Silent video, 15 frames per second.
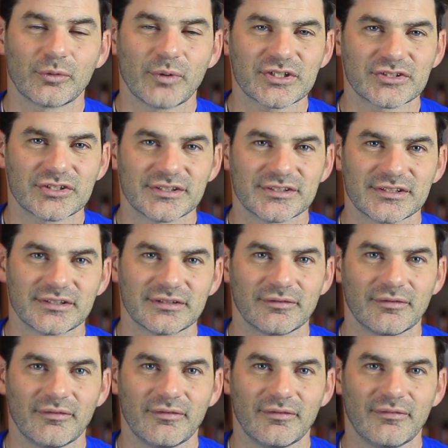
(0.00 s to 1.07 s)
questions.
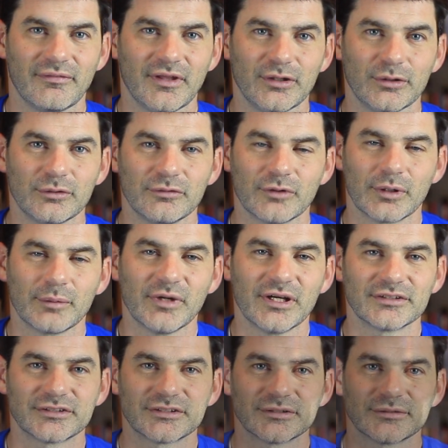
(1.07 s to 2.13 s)
Thank you very
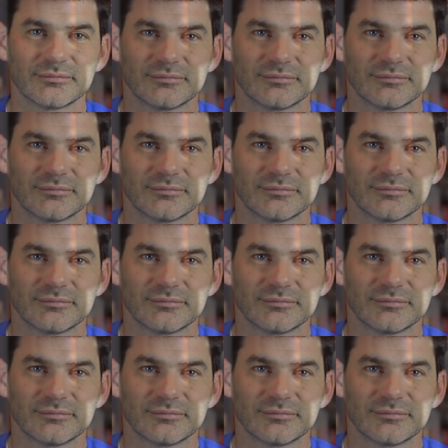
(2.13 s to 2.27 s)
much.